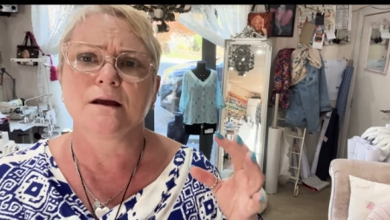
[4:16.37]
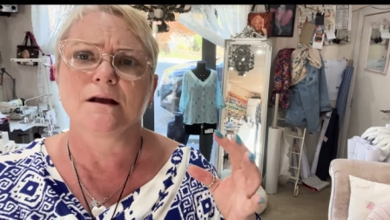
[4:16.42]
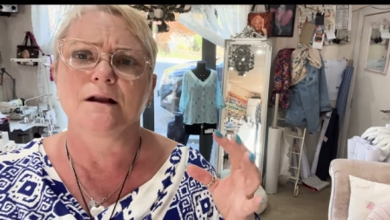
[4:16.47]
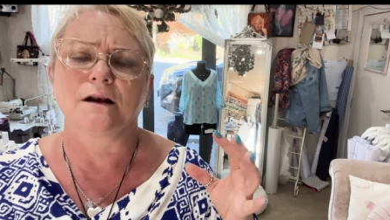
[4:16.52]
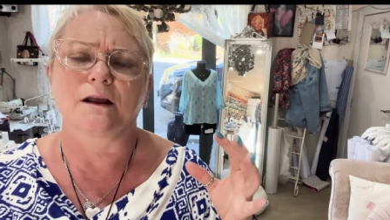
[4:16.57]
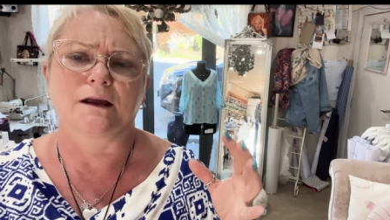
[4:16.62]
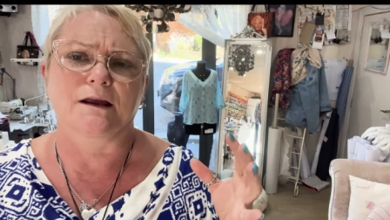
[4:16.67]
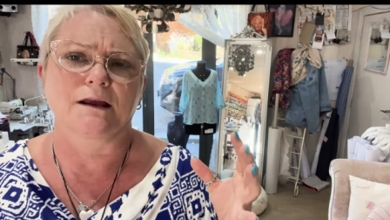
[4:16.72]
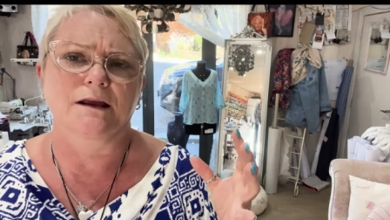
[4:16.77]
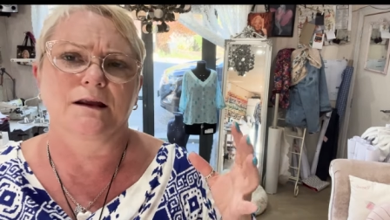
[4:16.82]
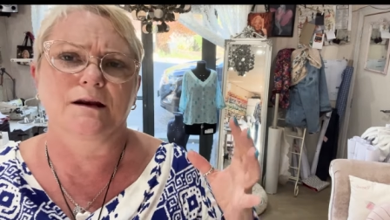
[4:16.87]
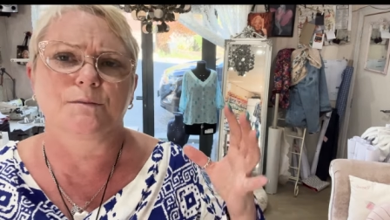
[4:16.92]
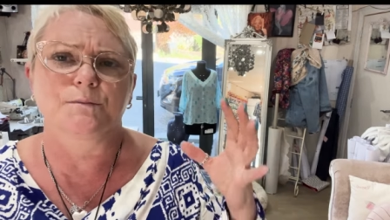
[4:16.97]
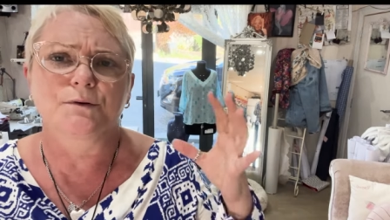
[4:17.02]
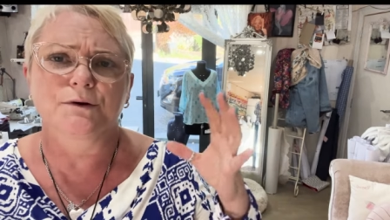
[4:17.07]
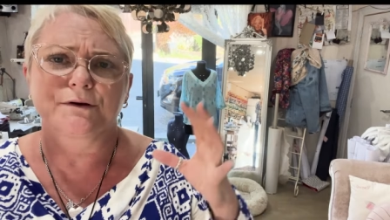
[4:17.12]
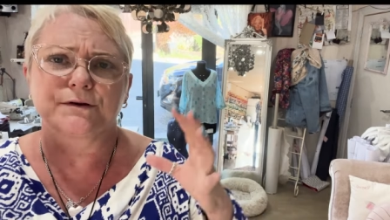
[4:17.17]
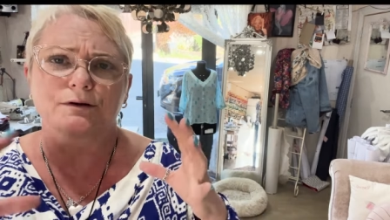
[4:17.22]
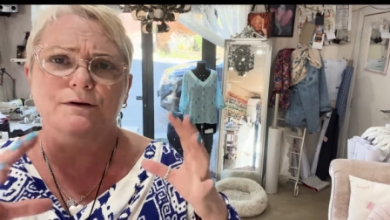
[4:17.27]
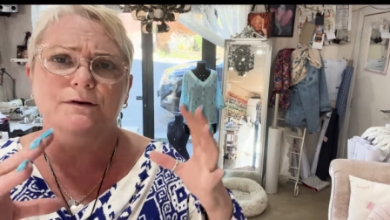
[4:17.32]
like in a
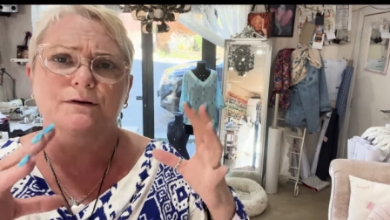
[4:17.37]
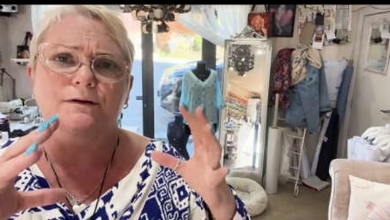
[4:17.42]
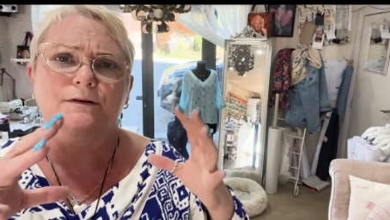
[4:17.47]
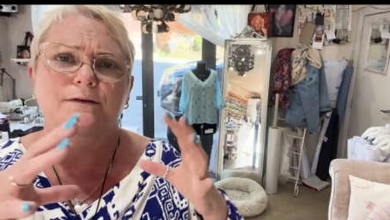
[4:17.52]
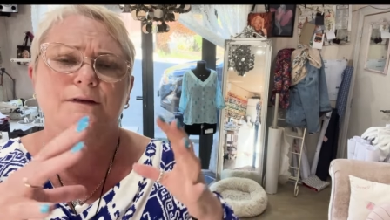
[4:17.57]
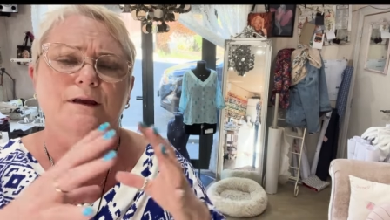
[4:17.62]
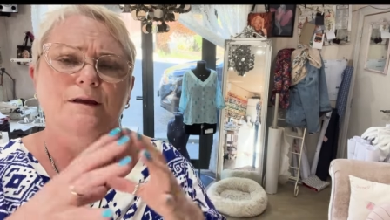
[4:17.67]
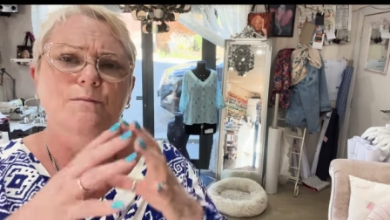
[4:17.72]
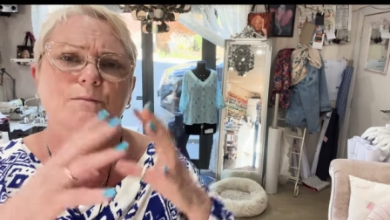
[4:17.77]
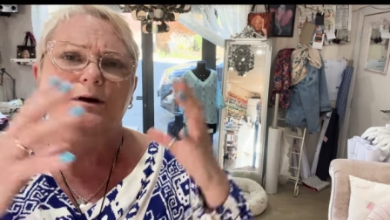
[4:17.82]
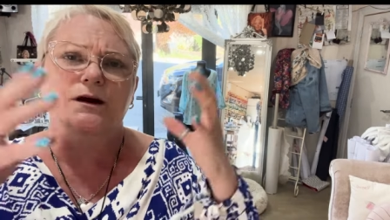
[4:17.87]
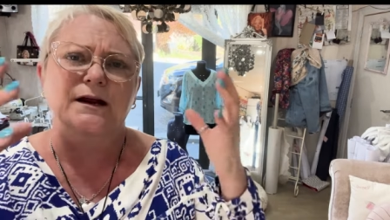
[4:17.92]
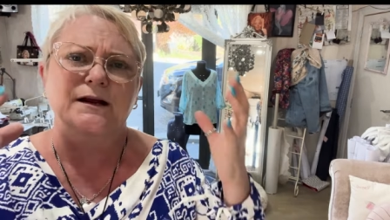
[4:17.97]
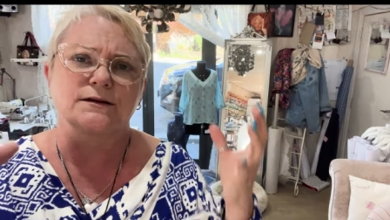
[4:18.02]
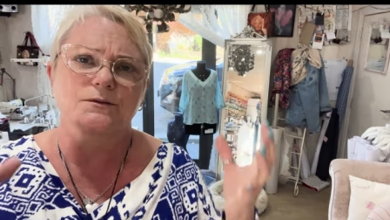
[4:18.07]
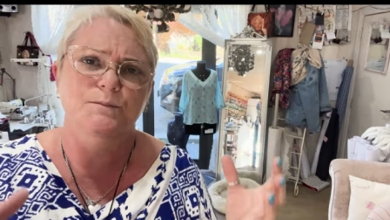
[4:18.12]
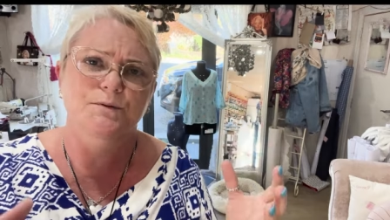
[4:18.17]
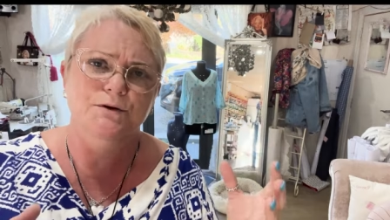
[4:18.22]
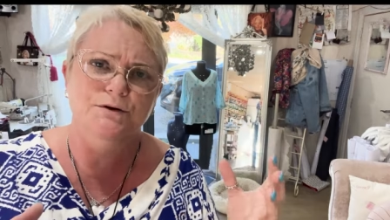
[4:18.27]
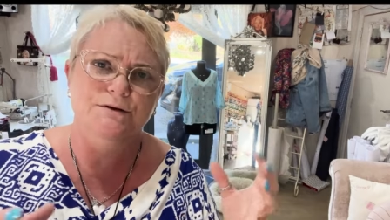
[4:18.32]
book that you might have
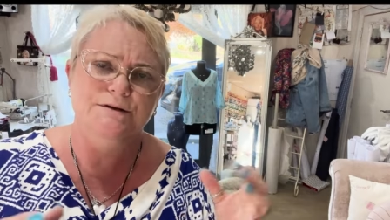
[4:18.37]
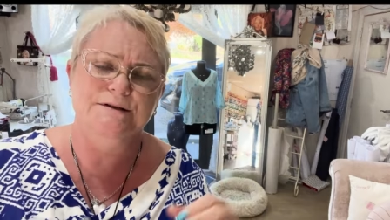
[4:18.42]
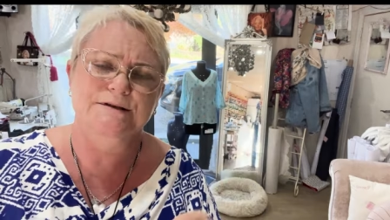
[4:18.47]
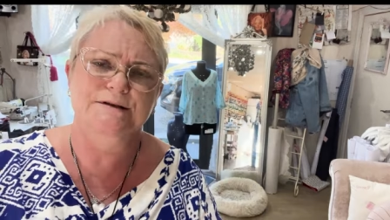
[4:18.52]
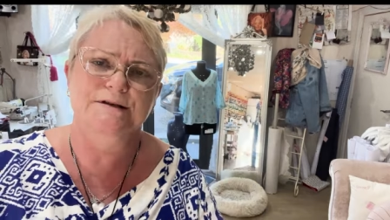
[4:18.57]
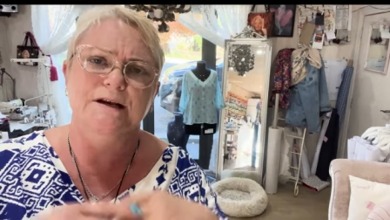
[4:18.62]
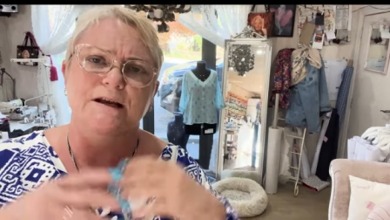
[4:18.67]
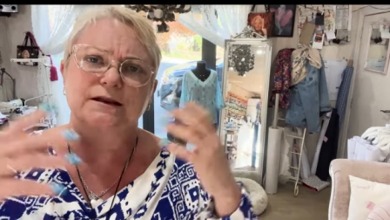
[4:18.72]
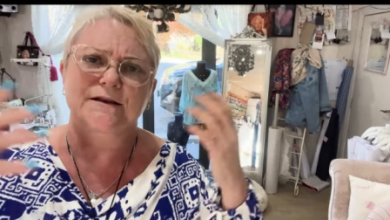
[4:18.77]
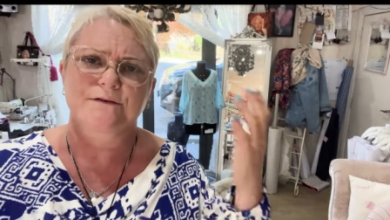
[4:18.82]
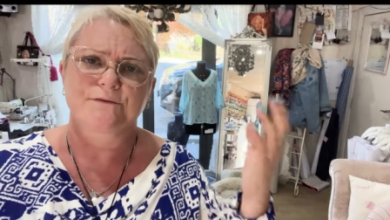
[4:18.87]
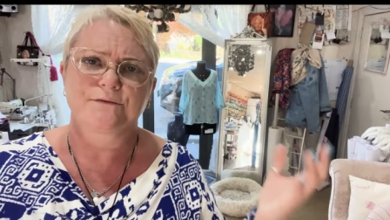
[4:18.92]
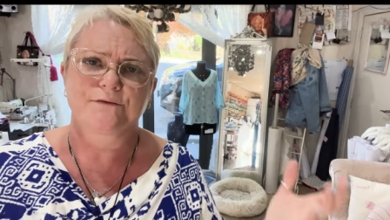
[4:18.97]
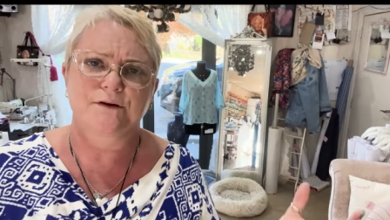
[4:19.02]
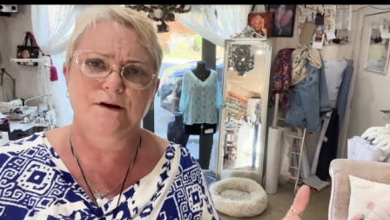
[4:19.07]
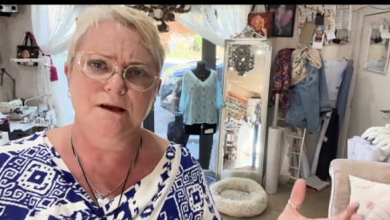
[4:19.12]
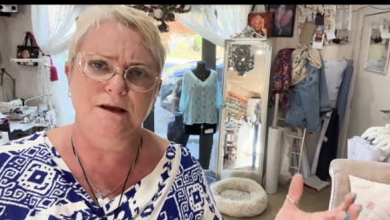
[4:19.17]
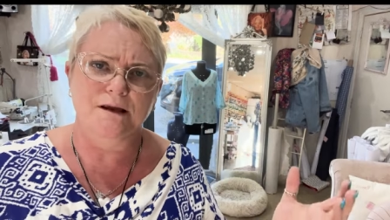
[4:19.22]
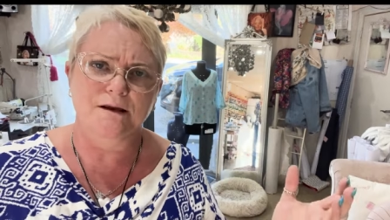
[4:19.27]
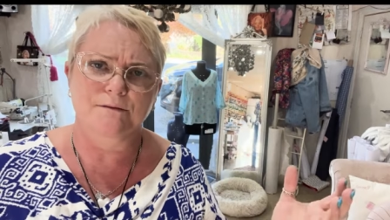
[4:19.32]
to purchase to get the
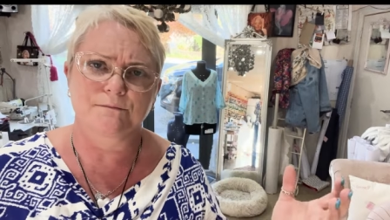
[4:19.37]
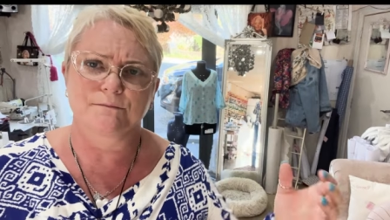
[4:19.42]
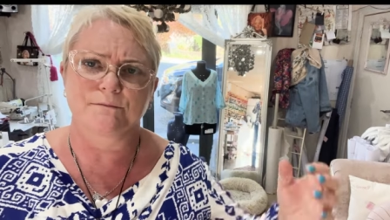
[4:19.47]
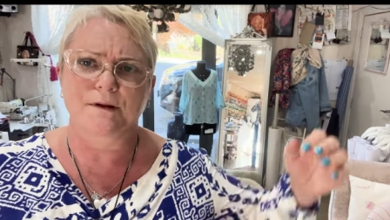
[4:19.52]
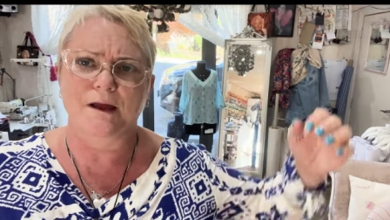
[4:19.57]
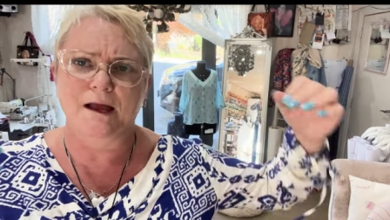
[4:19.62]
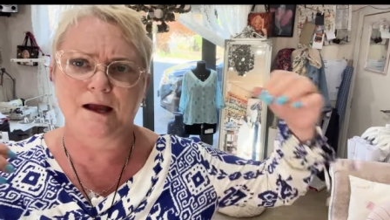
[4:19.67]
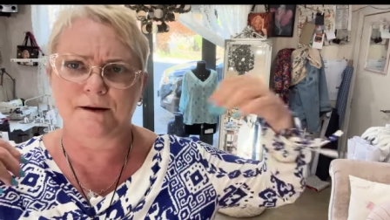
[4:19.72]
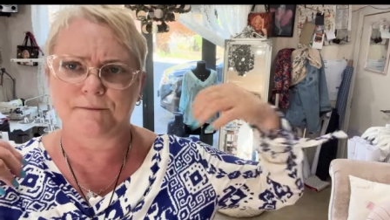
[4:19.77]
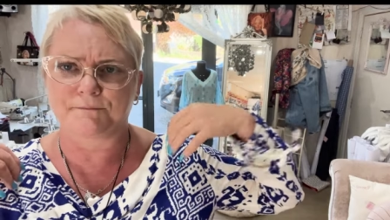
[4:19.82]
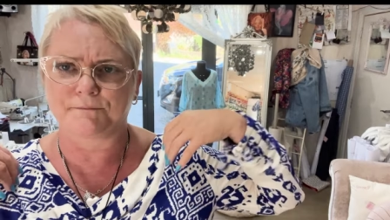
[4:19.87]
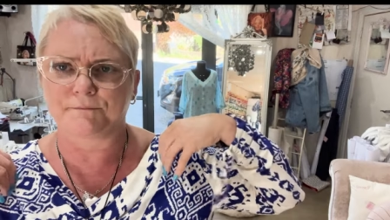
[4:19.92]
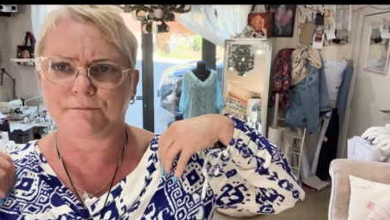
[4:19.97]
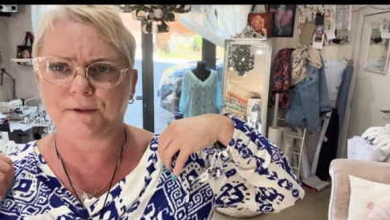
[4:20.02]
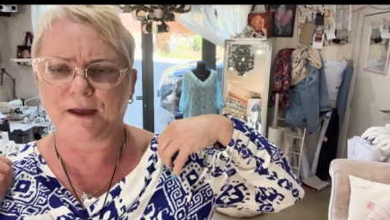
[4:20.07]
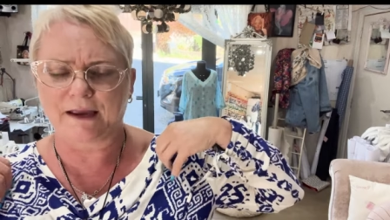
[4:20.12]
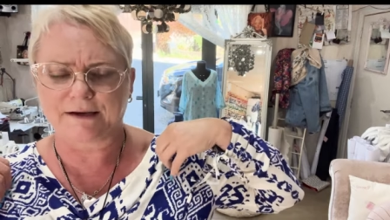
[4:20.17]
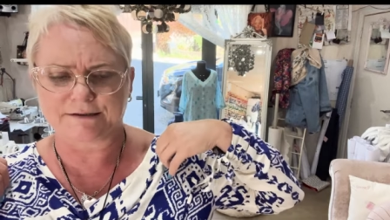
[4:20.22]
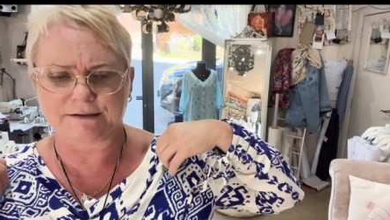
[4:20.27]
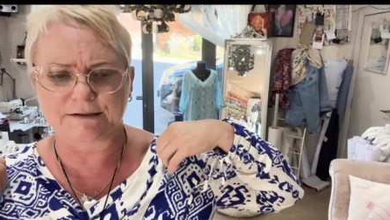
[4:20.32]
free
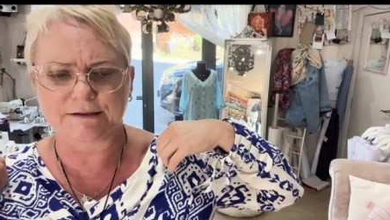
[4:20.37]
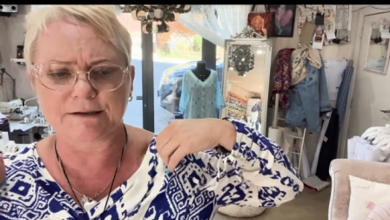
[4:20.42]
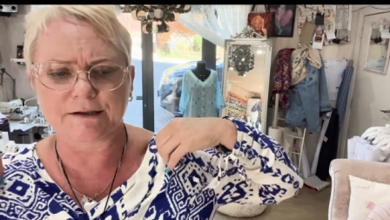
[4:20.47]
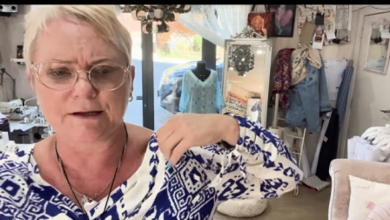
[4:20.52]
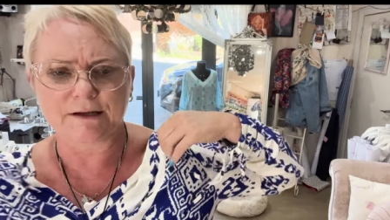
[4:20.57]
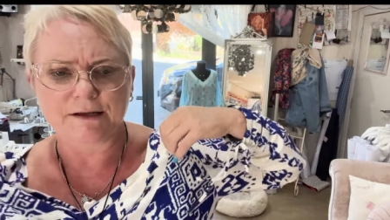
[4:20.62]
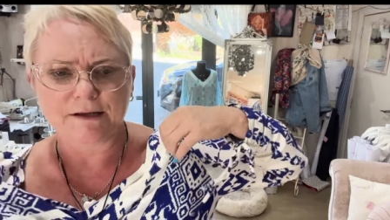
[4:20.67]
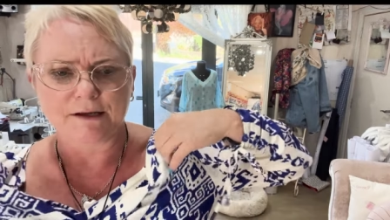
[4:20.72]
pattern.